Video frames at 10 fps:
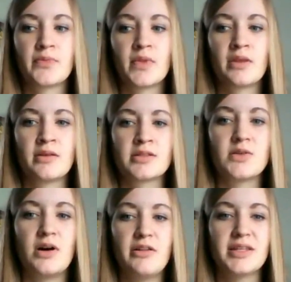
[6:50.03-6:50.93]
So all
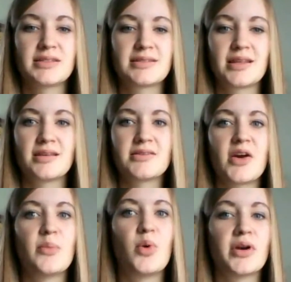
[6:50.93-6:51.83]
these things are
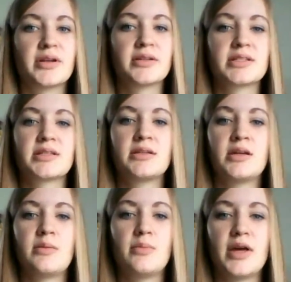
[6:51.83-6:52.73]
important,
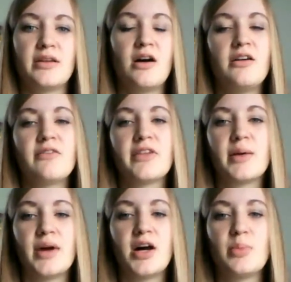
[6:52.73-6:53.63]
and all of them help
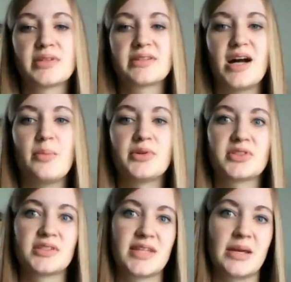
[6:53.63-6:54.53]
us accomplish the
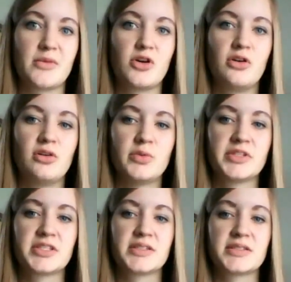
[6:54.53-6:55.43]
same goal, which is
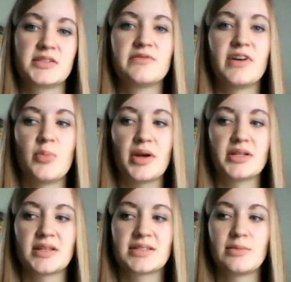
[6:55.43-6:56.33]
to develop our
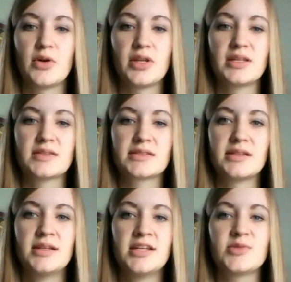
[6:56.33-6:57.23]
testimonies.
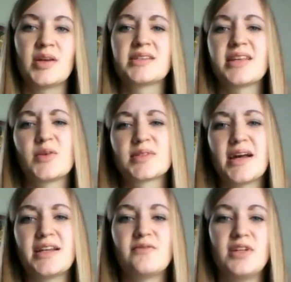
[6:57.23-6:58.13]
So I just thought it was kind
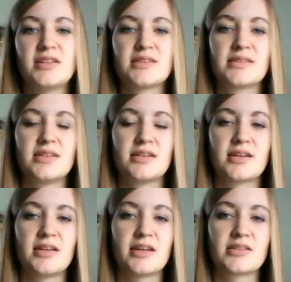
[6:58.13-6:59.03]
of neat to see a
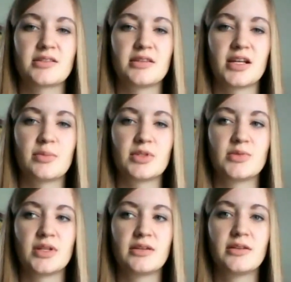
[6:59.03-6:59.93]
connection there
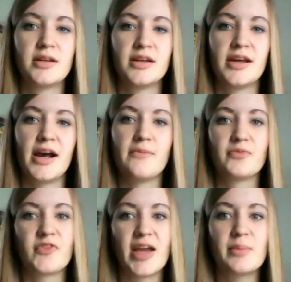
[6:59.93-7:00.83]
between
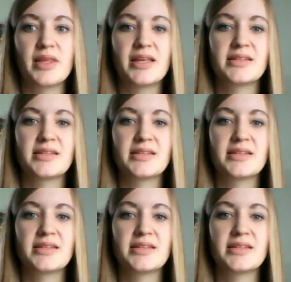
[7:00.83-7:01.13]
families